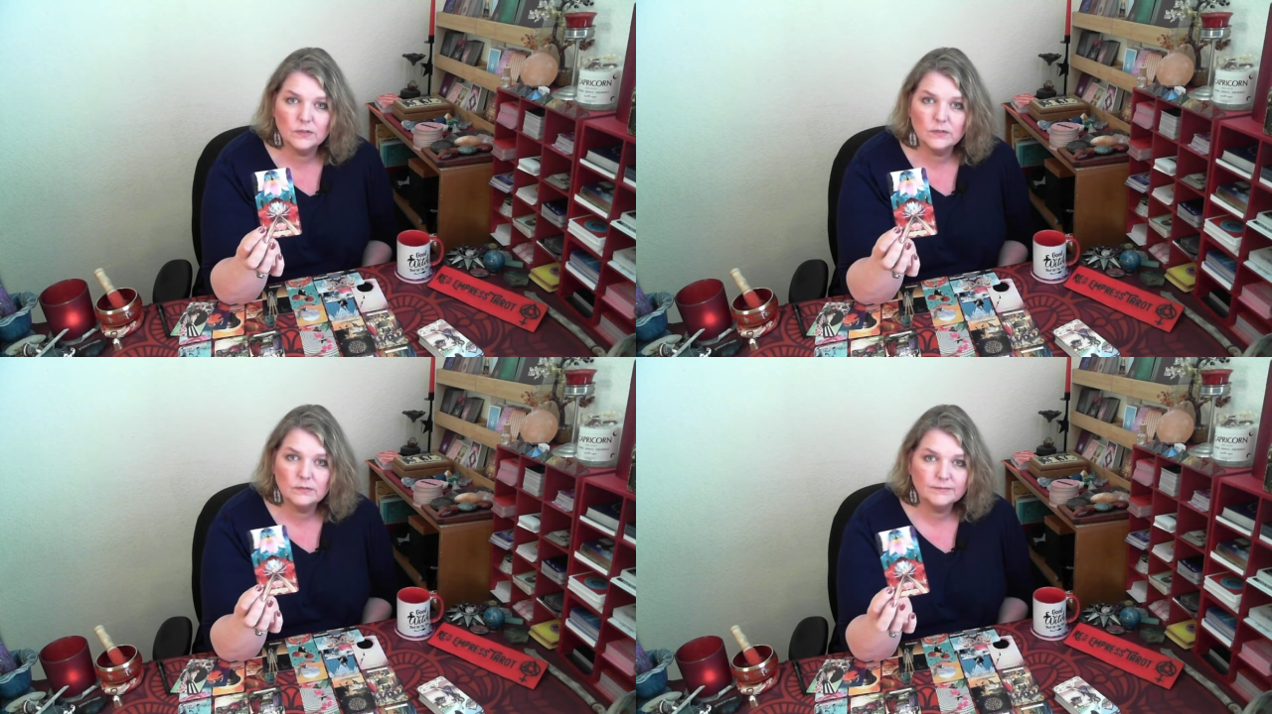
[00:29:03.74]

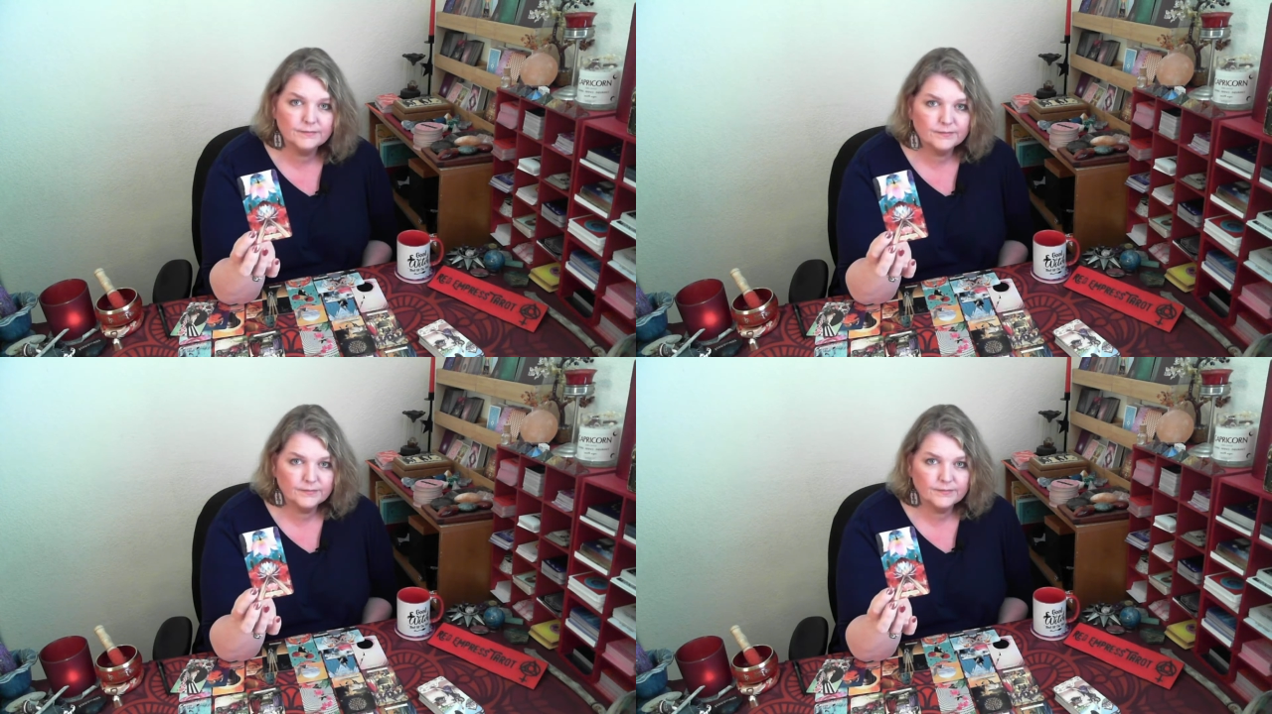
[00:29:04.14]

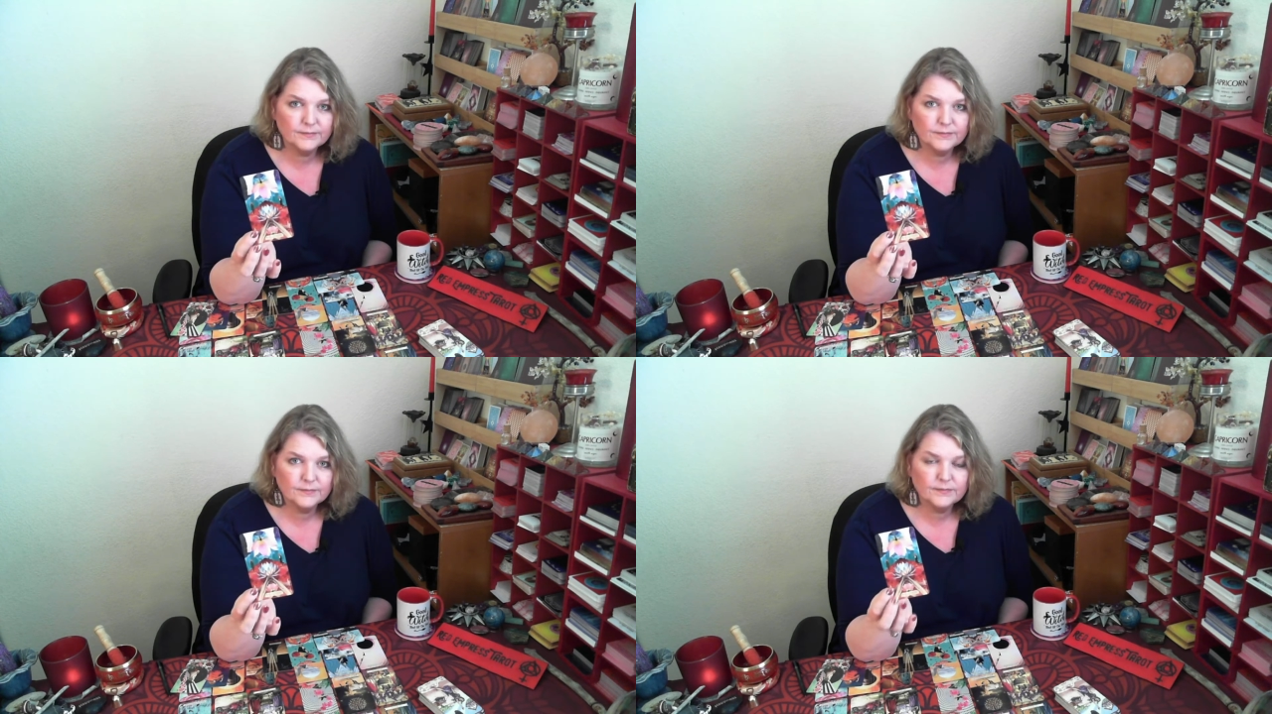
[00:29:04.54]

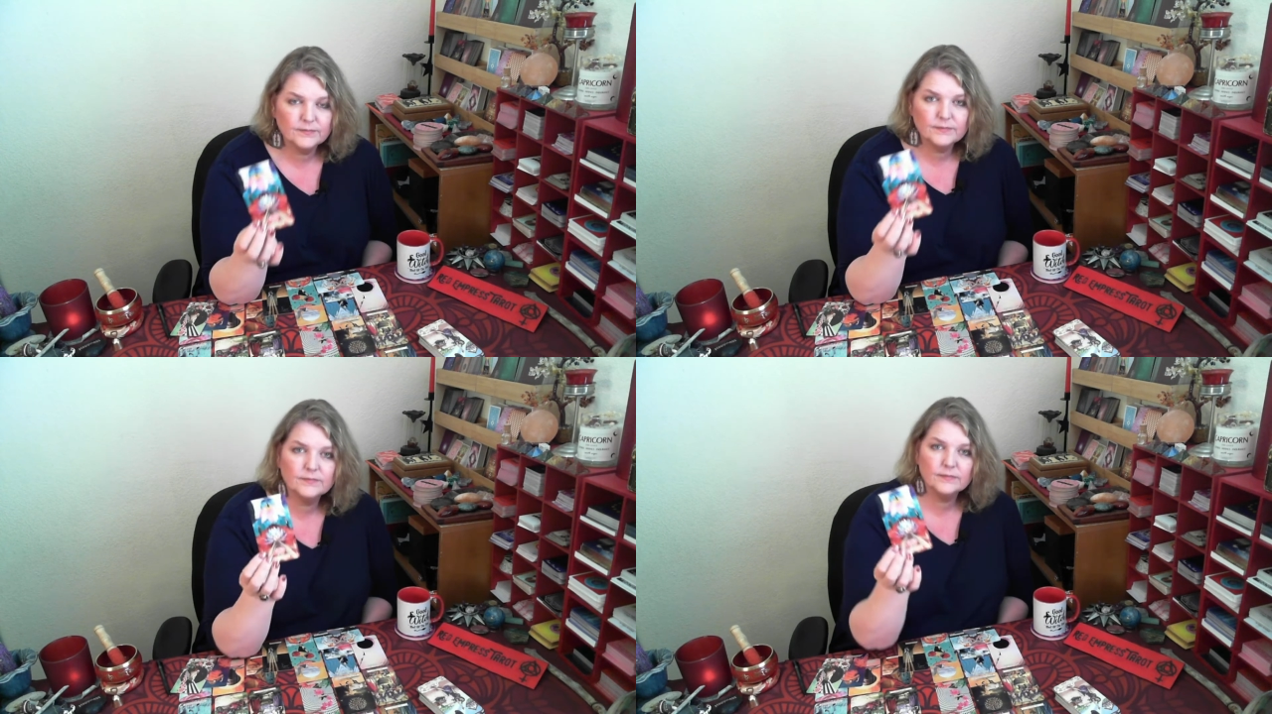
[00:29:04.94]

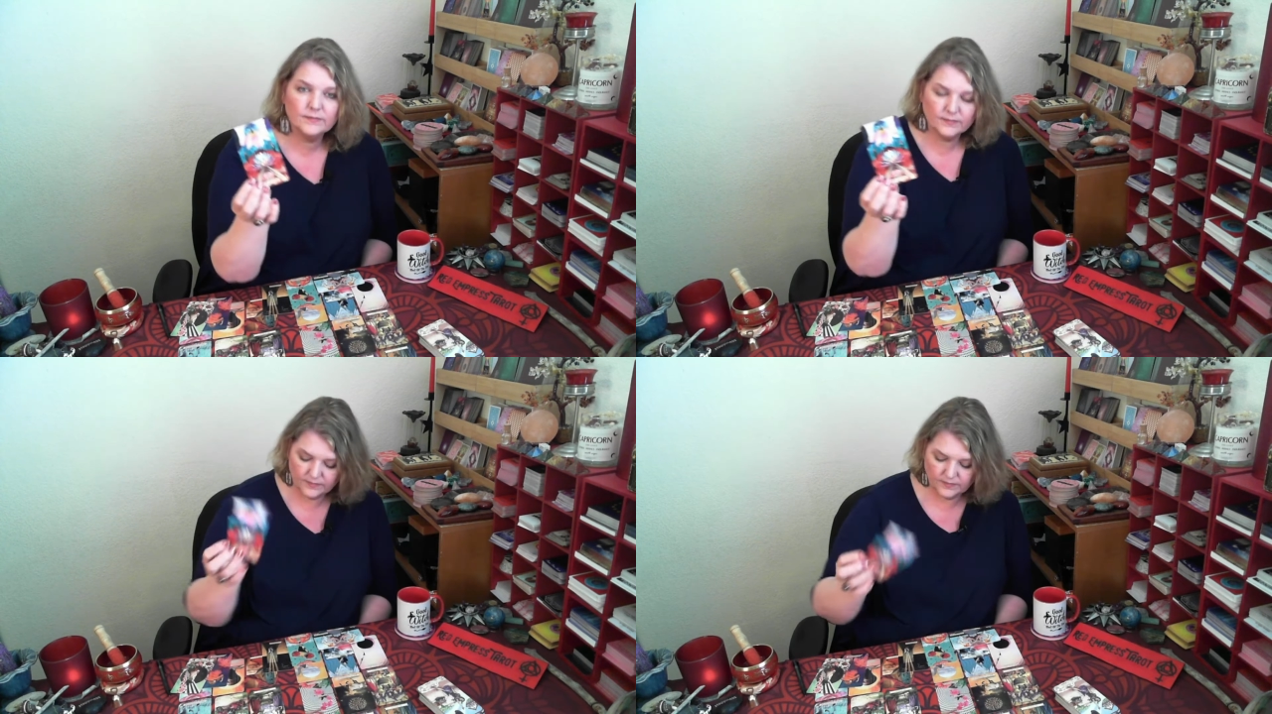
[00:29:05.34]

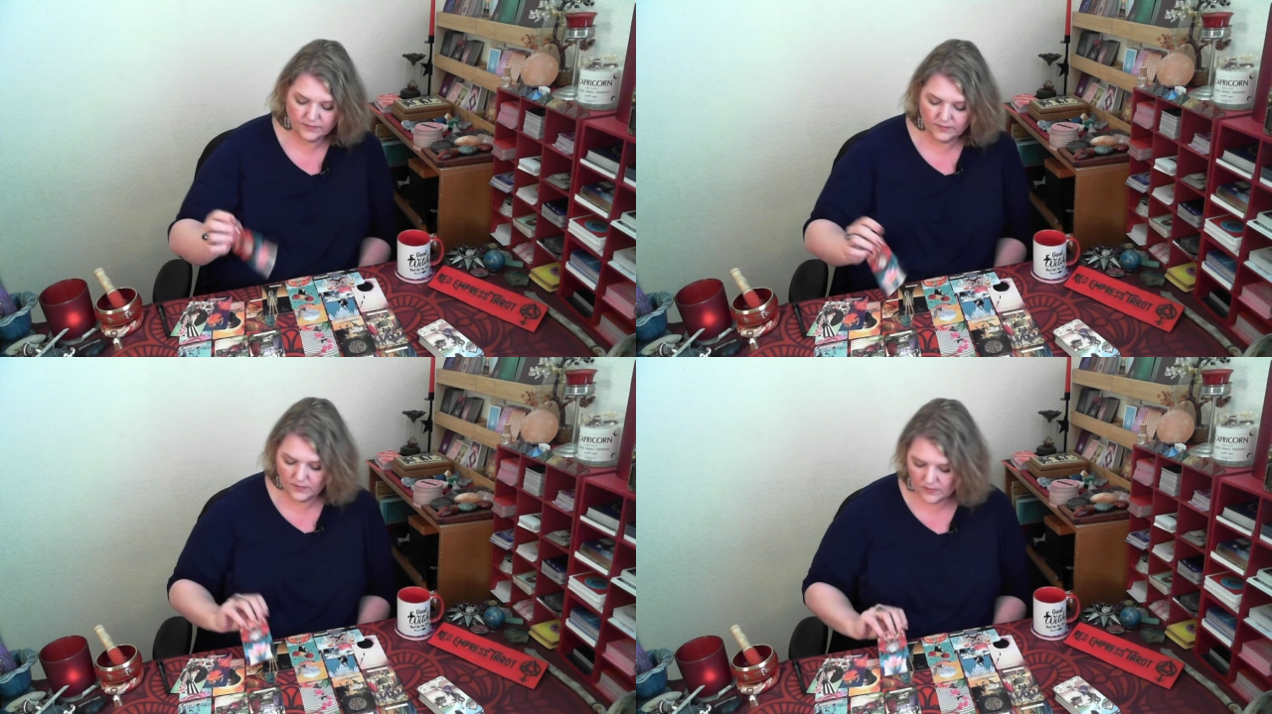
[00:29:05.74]

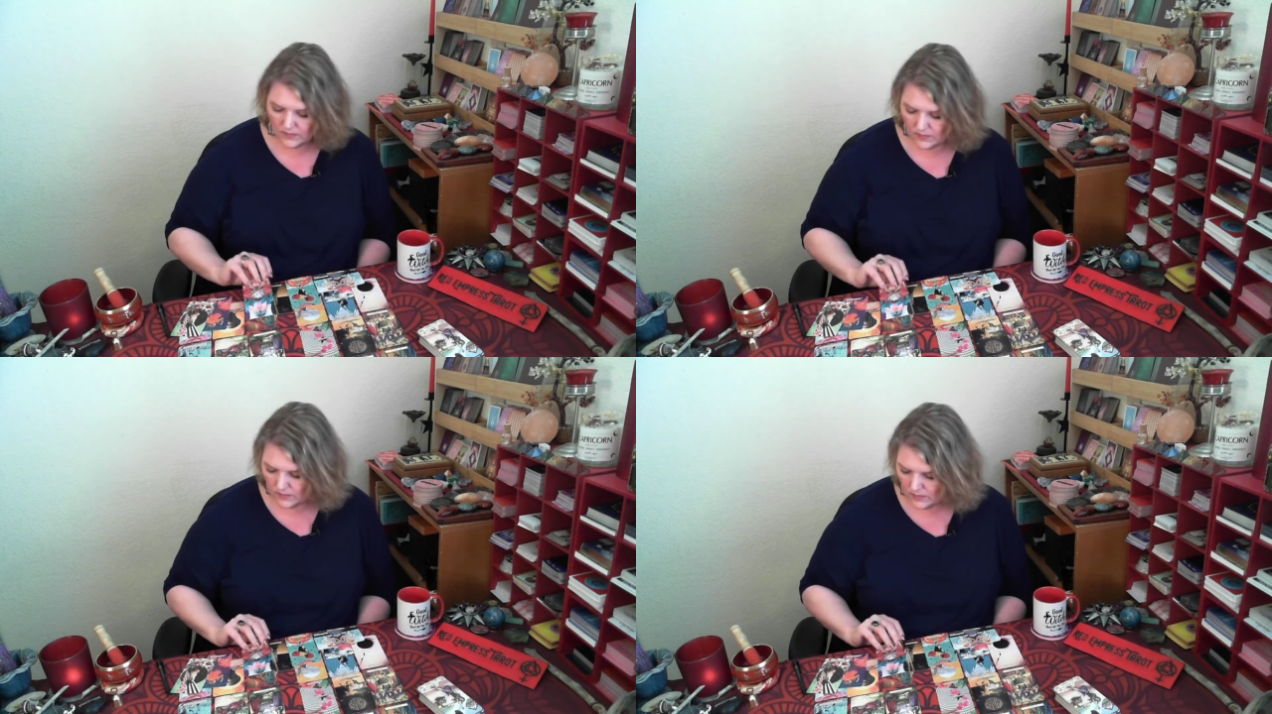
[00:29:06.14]

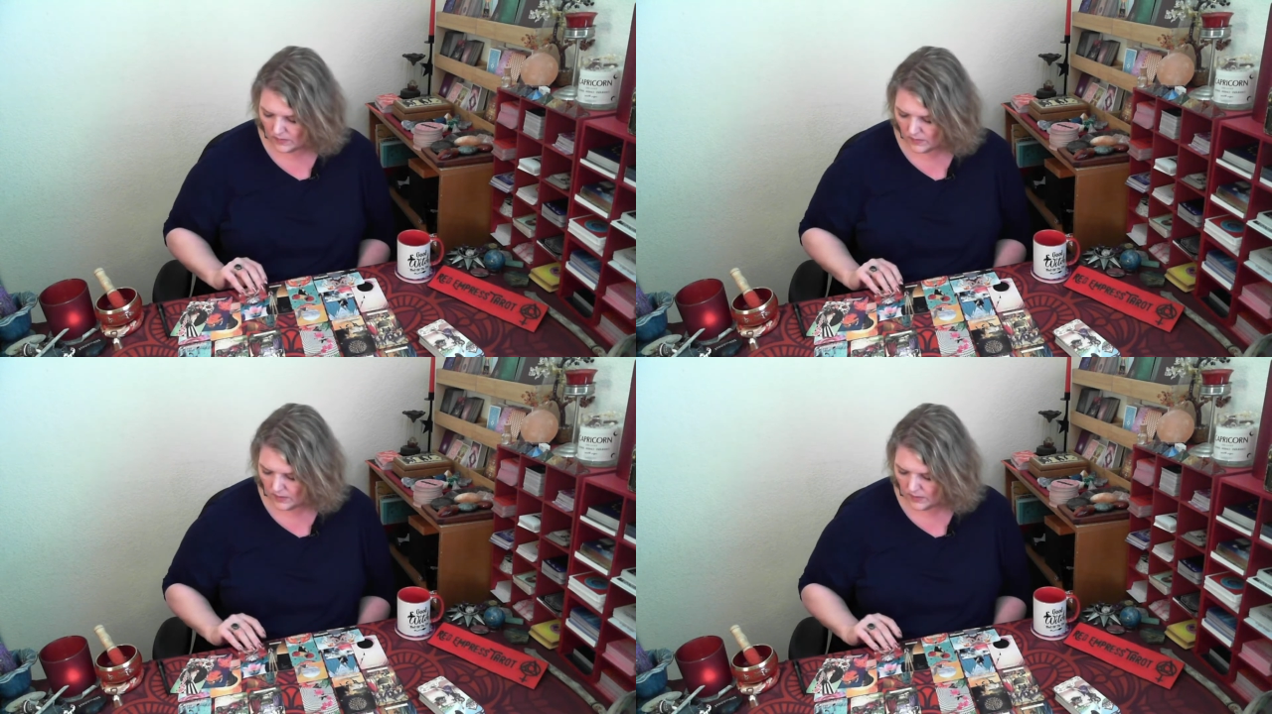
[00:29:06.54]
[no speech]